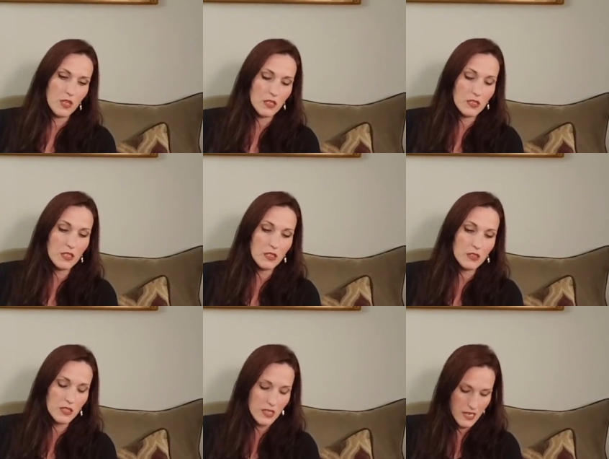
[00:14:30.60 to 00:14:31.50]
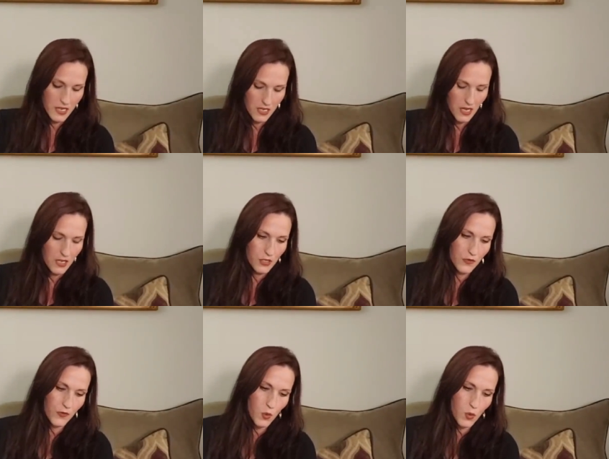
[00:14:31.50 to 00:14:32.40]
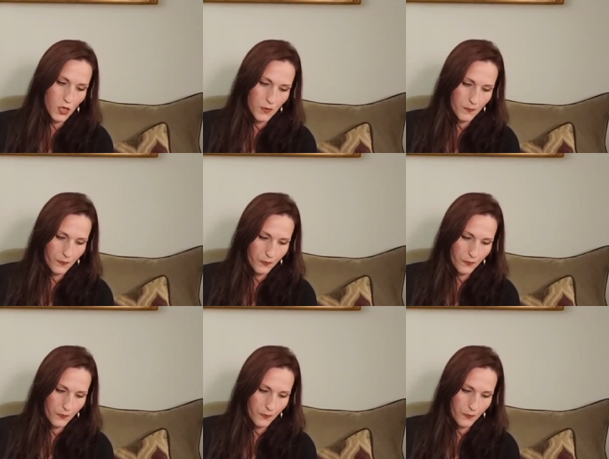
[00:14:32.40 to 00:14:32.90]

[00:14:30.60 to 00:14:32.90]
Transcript: It's in Second Kings 4.